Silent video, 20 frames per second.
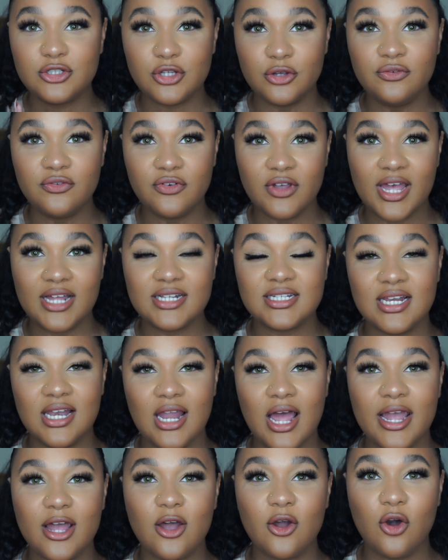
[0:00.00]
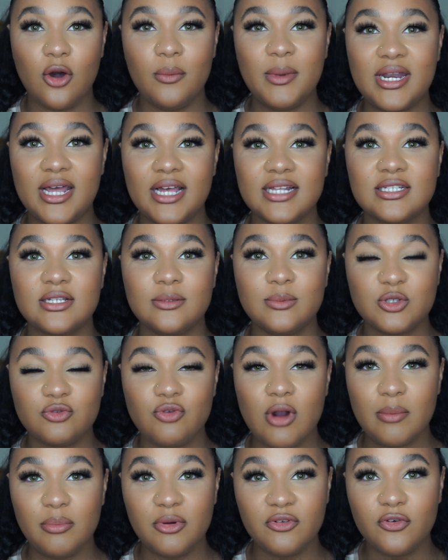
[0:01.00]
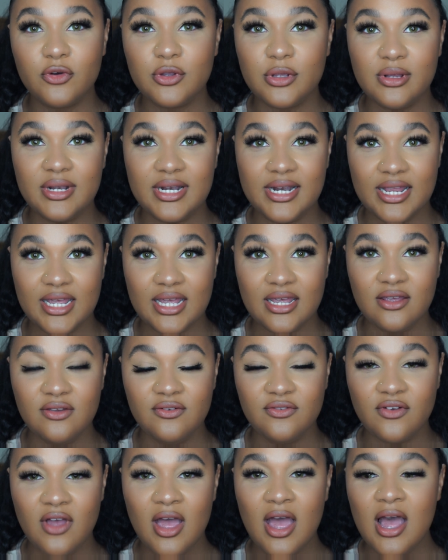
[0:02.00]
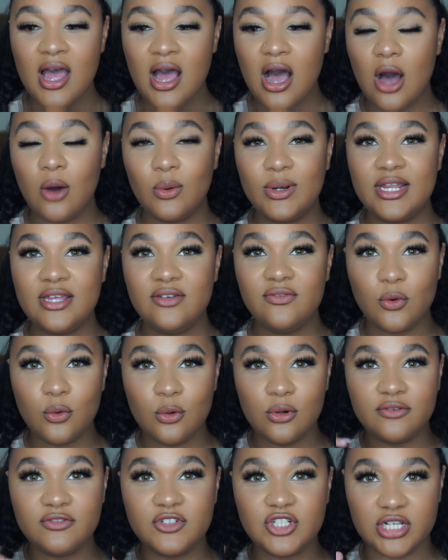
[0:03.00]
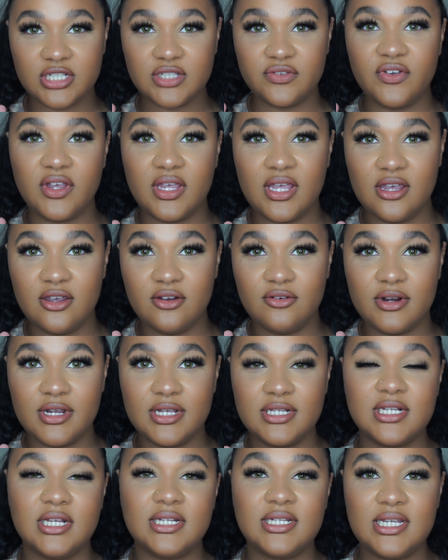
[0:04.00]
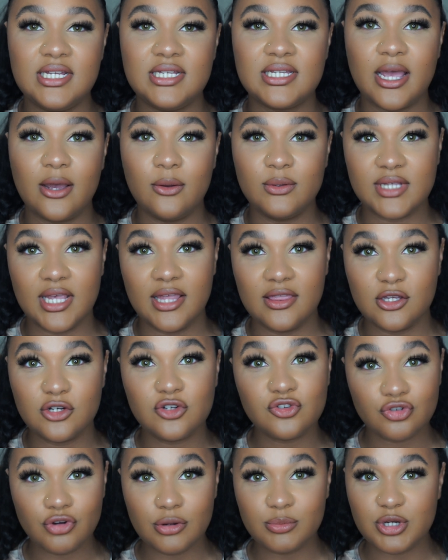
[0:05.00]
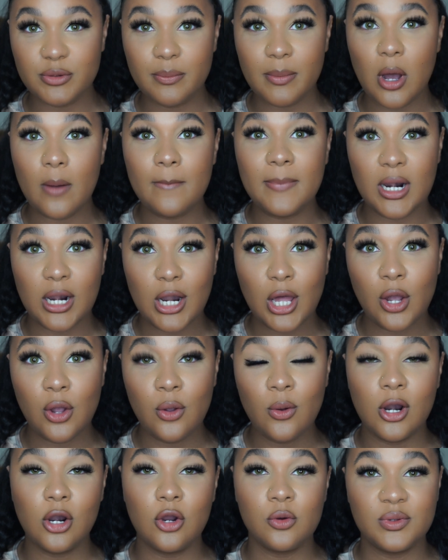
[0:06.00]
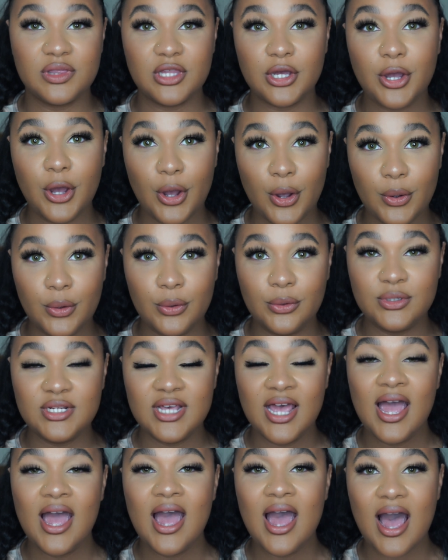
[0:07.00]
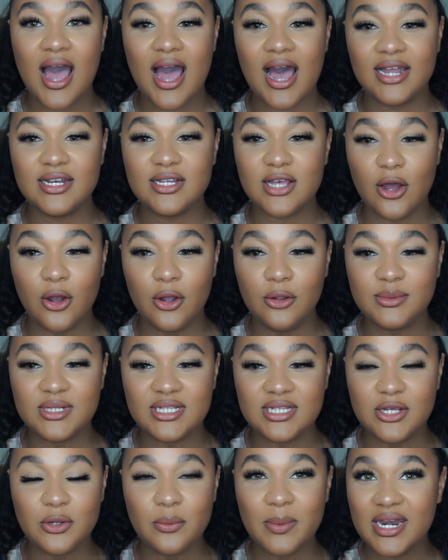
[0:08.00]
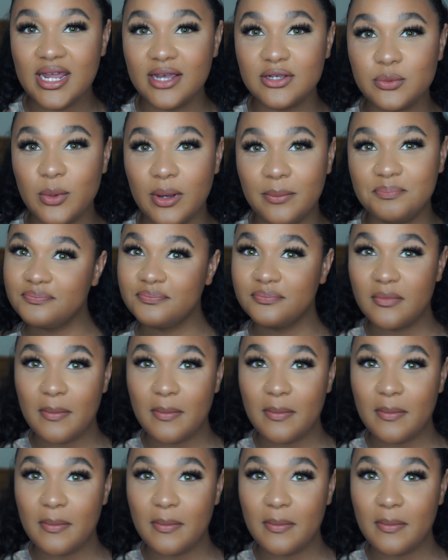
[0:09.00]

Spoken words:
Don't forget to like, comment, and subscribe before you leave. I'll leave all of Just4Kira's details in the description bar below, along with the code, and I hope to see you in my next one.